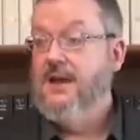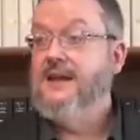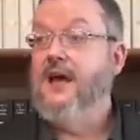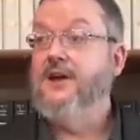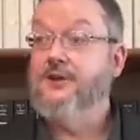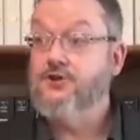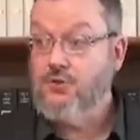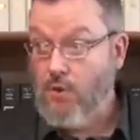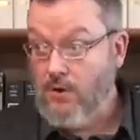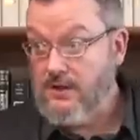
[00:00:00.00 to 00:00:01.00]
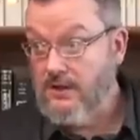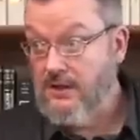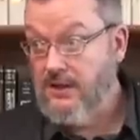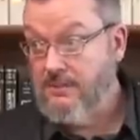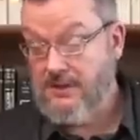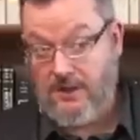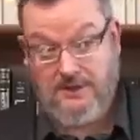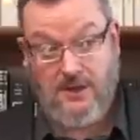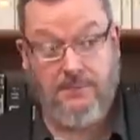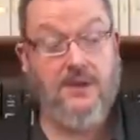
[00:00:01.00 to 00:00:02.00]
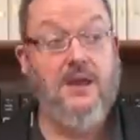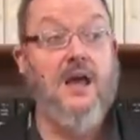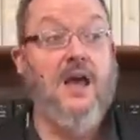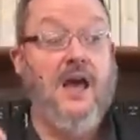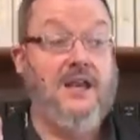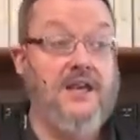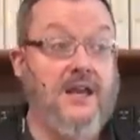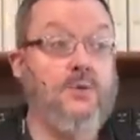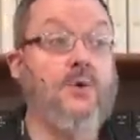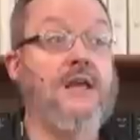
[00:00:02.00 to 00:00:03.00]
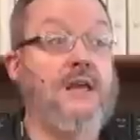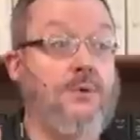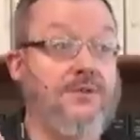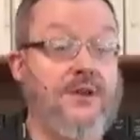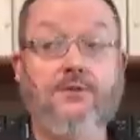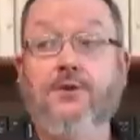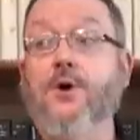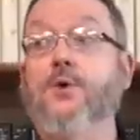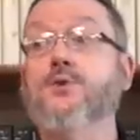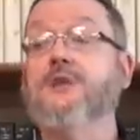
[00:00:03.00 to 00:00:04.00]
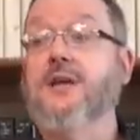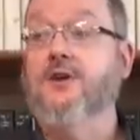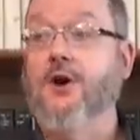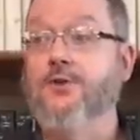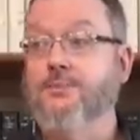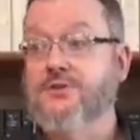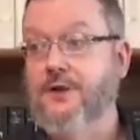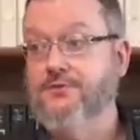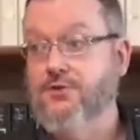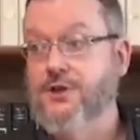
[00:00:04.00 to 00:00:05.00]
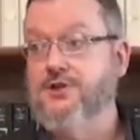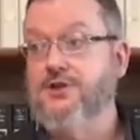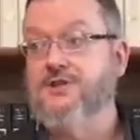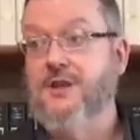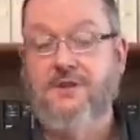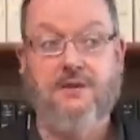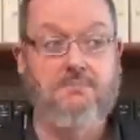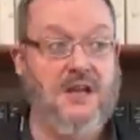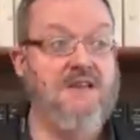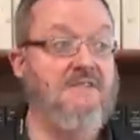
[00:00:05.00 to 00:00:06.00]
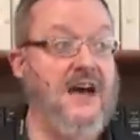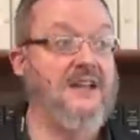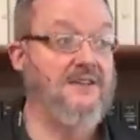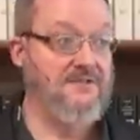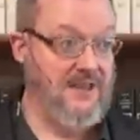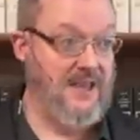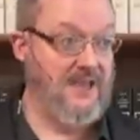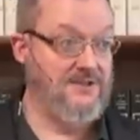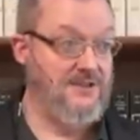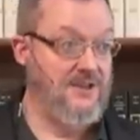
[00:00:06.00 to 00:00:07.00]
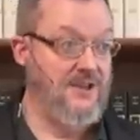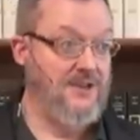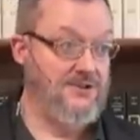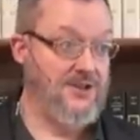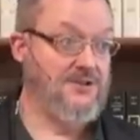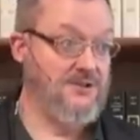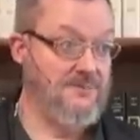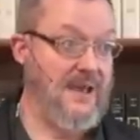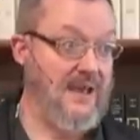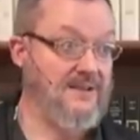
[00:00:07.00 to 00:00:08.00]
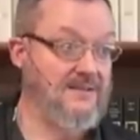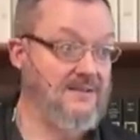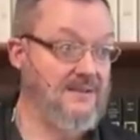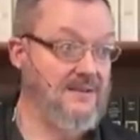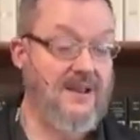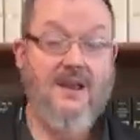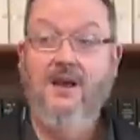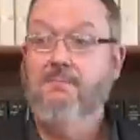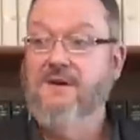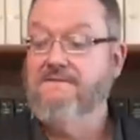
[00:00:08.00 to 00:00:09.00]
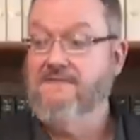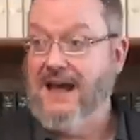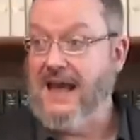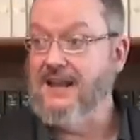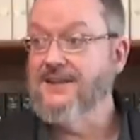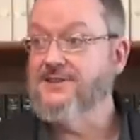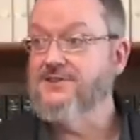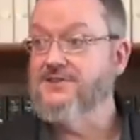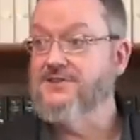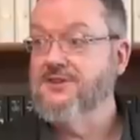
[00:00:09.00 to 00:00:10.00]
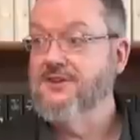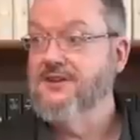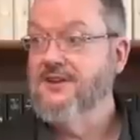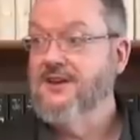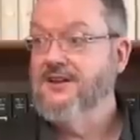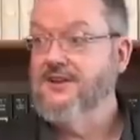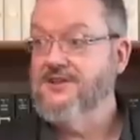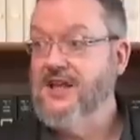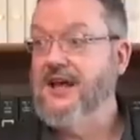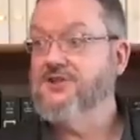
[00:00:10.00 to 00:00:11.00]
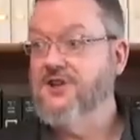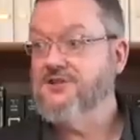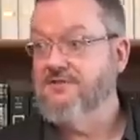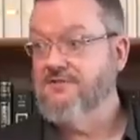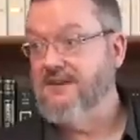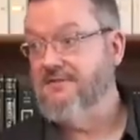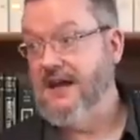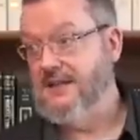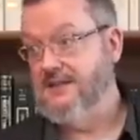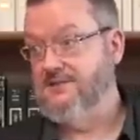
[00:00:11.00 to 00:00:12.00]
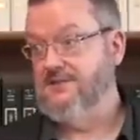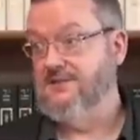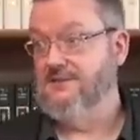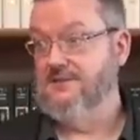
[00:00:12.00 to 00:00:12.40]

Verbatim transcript: Now, historically, let me tell you something. Iniquity within those that call themselves Christians have done many violent things just as bad. But violence does not justify violence.